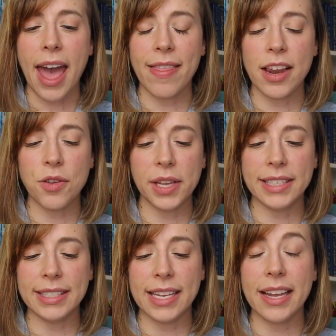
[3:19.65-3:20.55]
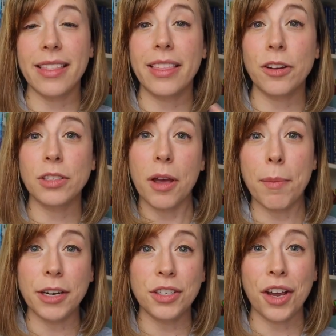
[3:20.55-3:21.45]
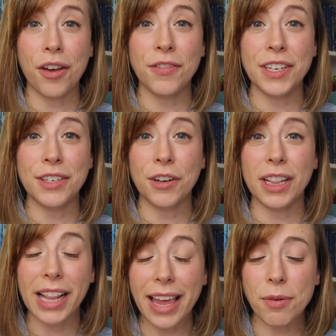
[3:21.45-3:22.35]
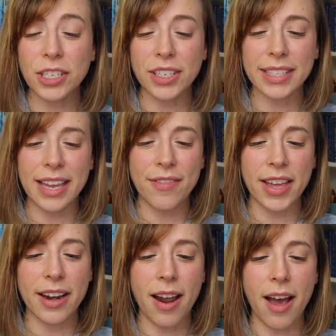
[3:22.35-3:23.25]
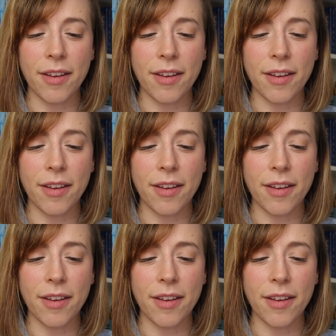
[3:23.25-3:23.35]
and then you can see that there's a bunch of different languages even.